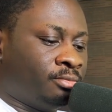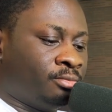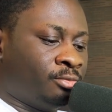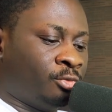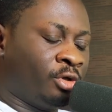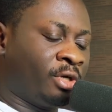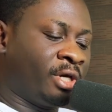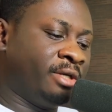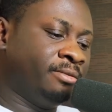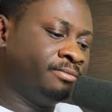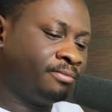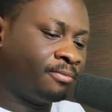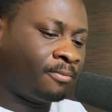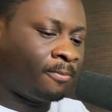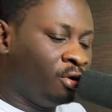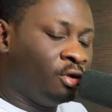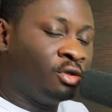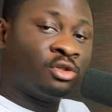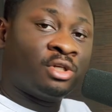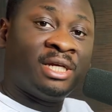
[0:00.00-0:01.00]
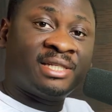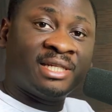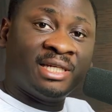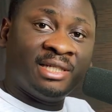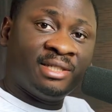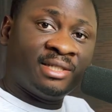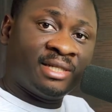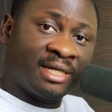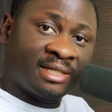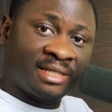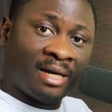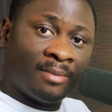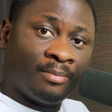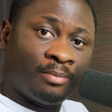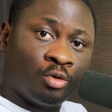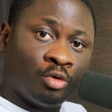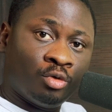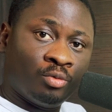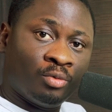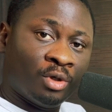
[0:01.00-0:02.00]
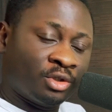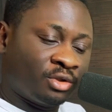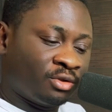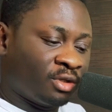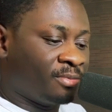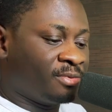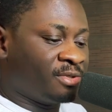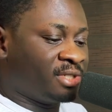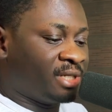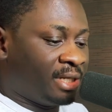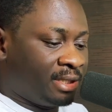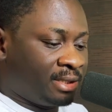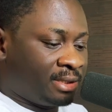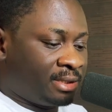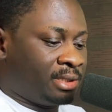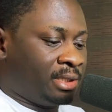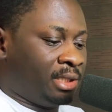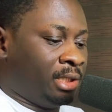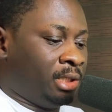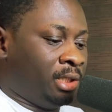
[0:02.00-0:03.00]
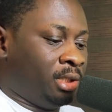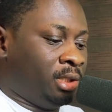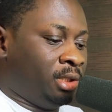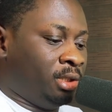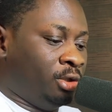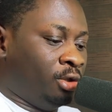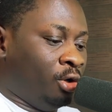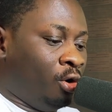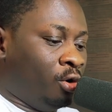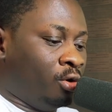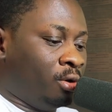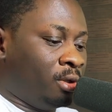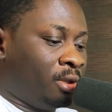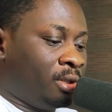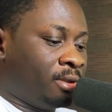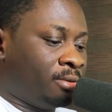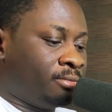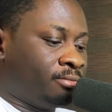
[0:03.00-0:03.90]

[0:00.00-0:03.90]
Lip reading: Okay. So let's say in this example, we want to represent a dog